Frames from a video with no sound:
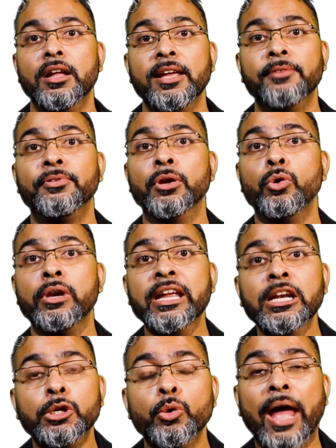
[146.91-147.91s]
If you
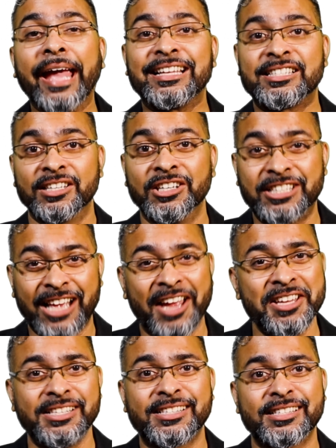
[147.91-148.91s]
need to
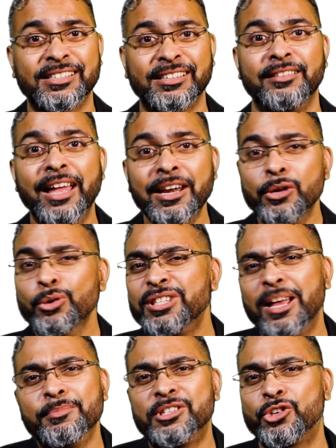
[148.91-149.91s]
exercise, then do
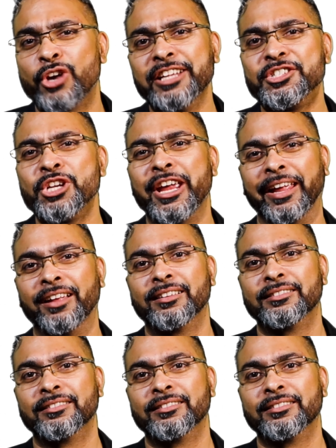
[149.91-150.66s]
some stretching.